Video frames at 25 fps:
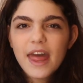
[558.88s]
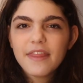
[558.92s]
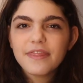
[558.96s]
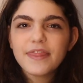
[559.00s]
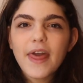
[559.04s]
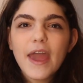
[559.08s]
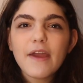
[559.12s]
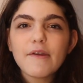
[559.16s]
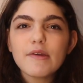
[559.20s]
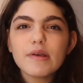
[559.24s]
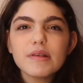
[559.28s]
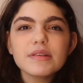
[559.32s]

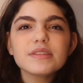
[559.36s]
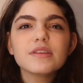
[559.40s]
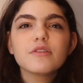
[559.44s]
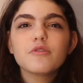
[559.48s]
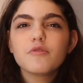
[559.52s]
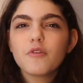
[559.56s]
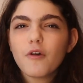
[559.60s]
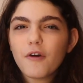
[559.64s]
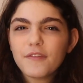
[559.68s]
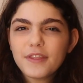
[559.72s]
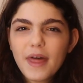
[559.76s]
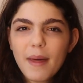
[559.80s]
There is
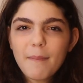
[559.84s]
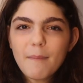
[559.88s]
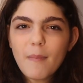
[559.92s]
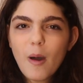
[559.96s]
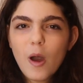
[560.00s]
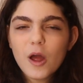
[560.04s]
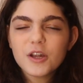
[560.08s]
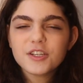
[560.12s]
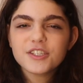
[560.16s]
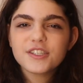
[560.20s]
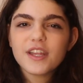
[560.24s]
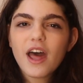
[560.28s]
not that
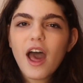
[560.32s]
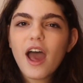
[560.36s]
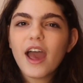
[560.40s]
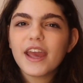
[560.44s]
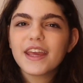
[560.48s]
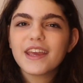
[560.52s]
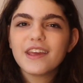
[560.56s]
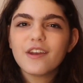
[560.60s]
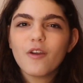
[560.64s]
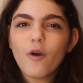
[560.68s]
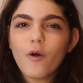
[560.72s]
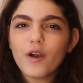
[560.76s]
much that I
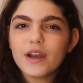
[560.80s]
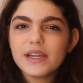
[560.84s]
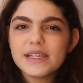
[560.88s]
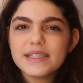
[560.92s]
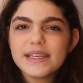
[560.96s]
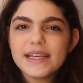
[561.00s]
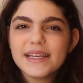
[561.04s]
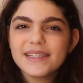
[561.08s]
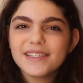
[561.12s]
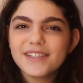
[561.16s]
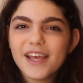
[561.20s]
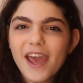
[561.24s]
can
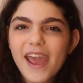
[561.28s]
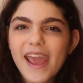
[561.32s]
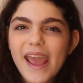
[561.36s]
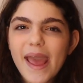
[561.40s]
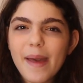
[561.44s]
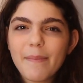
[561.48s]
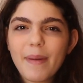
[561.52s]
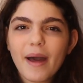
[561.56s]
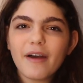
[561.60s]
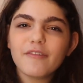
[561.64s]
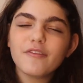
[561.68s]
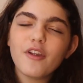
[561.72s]
honestly say
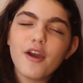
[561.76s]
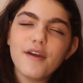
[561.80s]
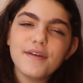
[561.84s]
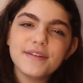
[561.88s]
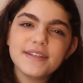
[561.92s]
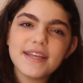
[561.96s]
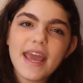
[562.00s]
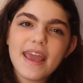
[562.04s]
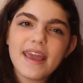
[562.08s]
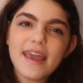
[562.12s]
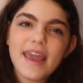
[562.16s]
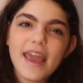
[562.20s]
about
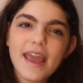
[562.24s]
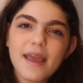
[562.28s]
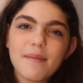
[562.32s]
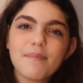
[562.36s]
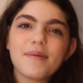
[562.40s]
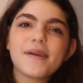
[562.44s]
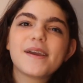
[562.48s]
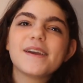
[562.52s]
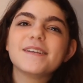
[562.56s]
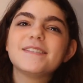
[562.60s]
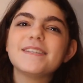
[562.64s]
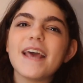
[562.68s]
note-taking
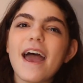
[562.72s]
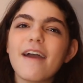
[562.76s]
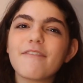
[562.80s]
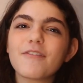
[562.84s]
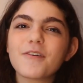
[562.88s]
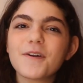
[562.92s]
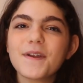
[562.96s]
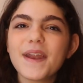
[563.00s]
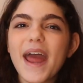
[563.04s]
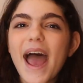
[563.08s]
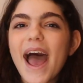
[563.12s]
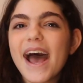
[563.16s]
because
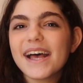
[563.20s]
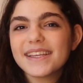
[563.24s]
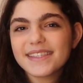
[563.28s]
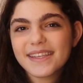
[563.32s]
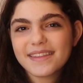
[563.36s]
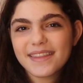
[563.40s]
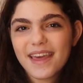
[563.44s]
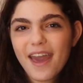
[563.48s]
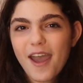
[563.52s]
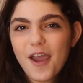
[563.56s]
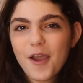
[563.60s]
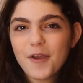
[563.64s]
everyone has
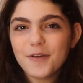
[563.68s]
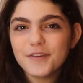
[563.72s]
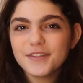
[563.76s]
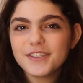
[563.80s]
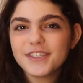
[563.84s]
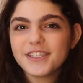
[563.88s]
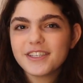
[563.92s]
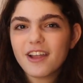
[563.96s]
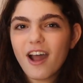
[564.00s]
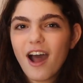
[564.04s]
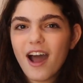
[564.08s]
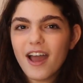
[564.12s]
their own
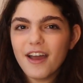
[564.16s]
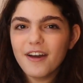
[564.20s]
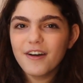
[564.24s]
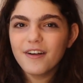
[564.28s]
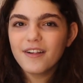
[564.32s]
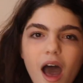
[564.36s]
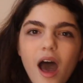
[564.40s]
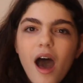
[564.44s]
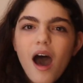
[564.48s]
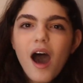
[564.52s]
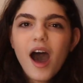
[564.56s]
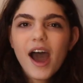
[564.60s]

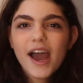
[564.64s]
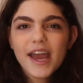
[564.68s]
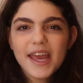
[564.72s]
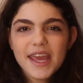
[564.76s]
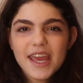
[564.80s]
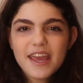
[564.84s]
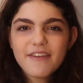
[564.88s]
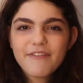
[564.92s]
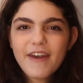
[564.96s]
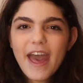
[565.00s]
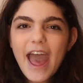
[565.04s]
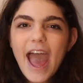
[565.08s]
style. I
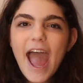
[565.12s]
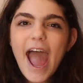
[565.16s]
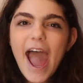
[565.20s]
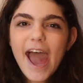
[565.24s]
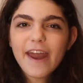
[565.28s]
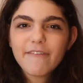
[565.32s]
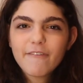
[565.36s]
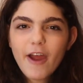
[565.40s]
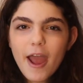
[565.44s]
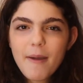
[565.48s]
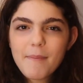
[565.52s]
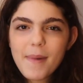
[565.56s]
either
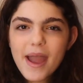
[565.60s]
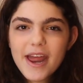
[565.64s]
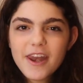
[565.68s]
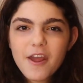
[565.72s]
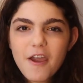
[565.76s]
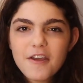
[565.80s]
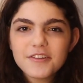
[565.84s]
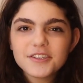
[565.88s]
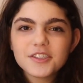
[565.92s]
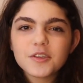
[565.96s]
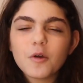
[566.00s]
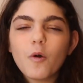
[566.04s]
handwrite
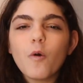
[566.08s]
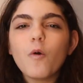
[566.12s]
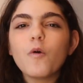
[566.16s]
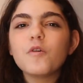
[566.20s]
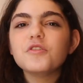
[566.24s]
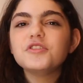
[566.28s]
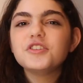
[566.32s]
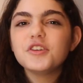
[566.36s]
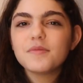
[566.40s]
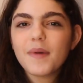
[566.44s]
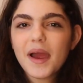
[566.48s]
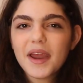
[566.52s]
my notes
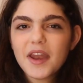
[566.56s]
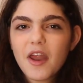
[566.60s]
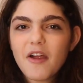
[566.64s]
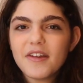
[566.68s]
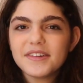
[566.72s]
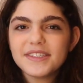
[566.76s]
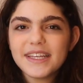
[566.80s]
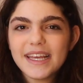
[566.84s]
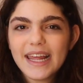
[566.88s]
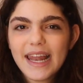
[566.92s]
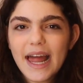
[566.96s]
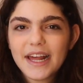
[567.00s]
or do my
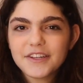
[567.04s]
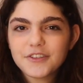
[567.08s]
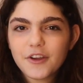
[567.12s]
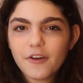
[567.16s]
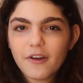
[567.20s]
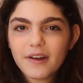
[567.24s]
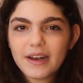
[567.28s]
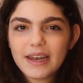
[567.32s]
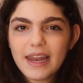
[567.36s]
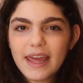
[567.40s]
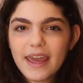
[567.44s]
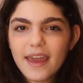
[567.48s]
notes
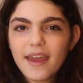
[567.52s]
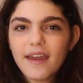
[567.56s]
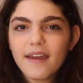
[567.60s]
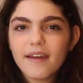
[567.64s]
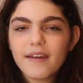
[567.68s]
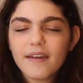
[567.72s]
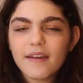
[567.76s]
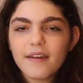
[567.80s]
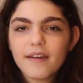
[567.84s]
electronically.